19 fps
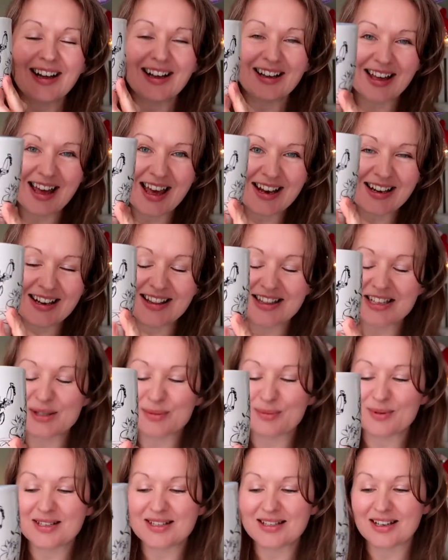Again,
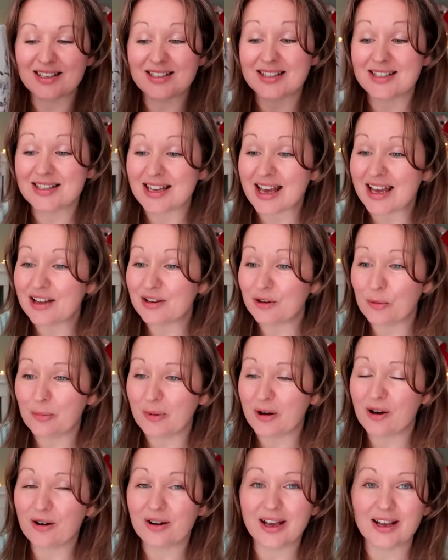this was a sale
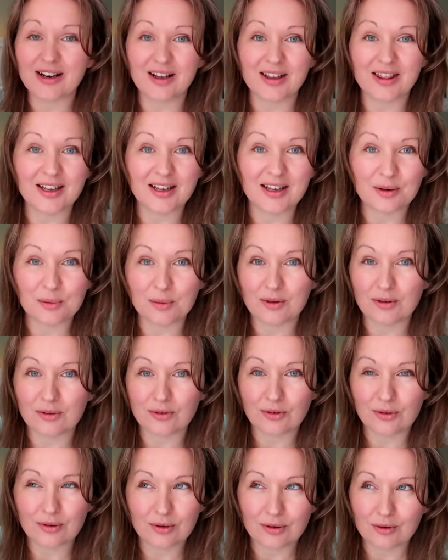bargain. I think it
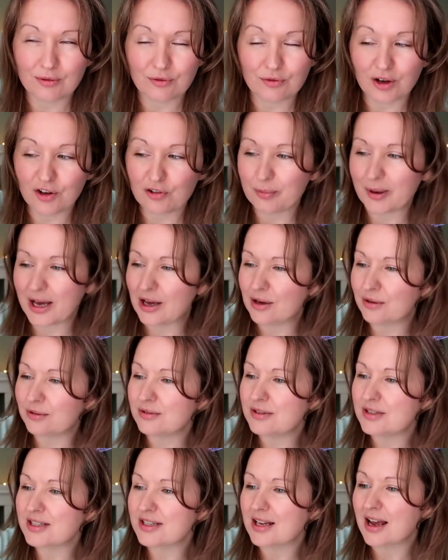was
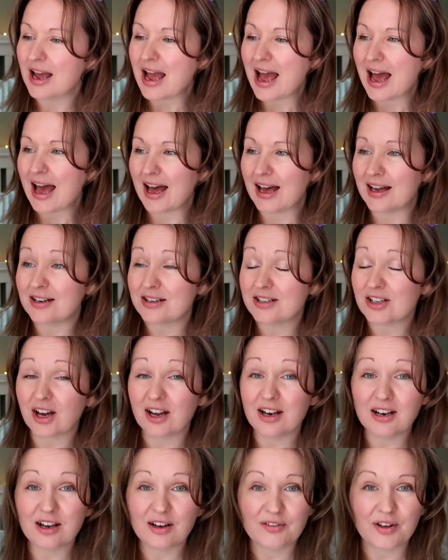£5, and
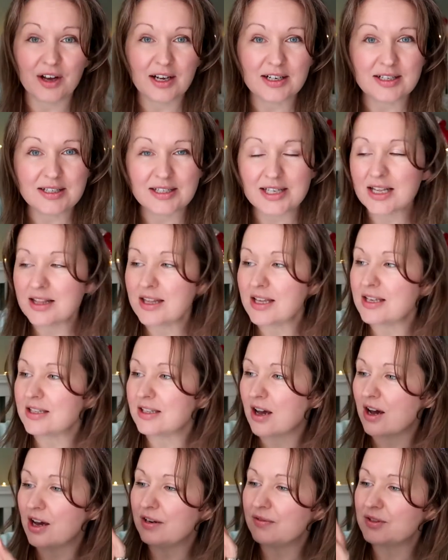I love it. I'd seen these
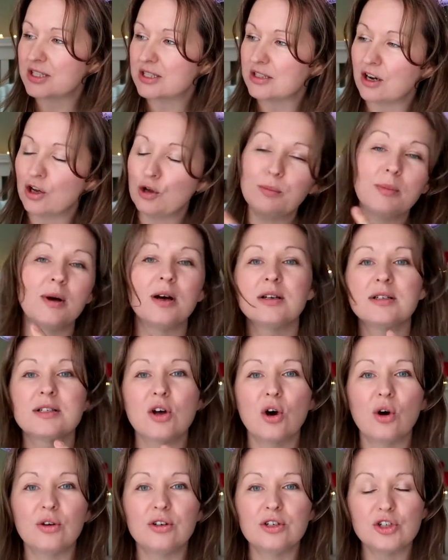kind of style mugs
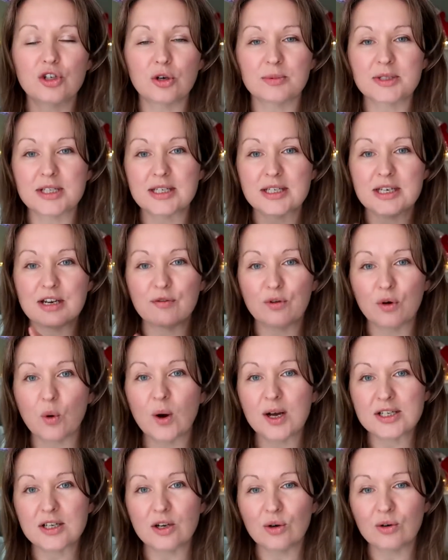on Shop Disney for
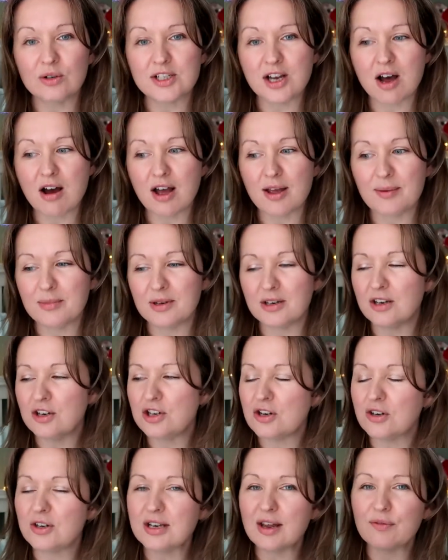quite a long time,
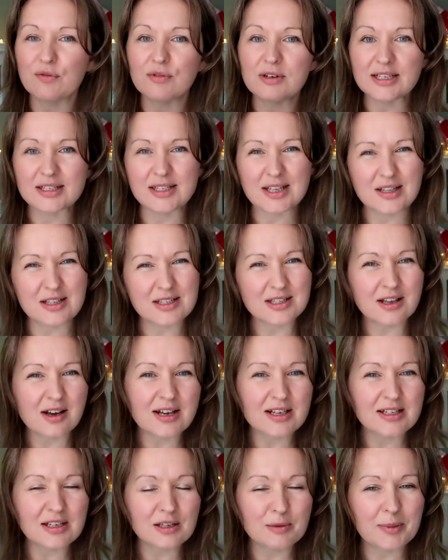and you could never really see the
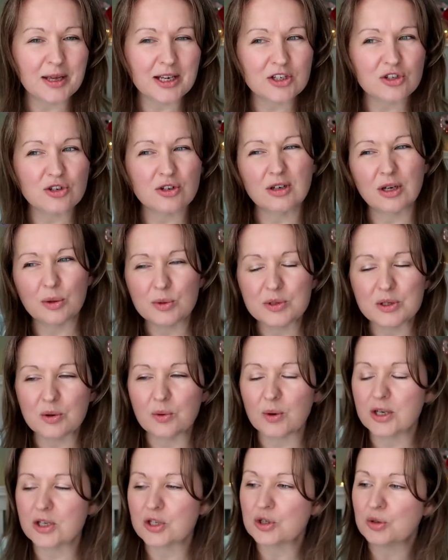size in the picture, and I wasn't
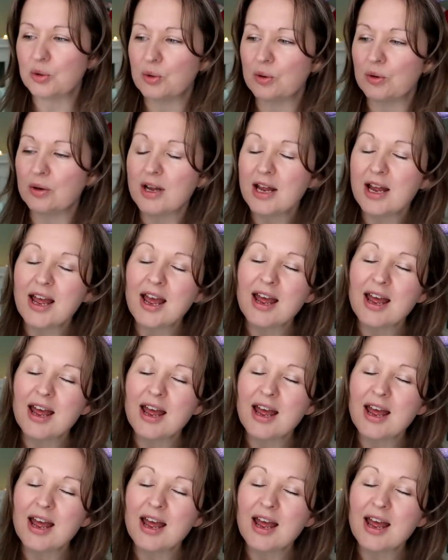quite sure.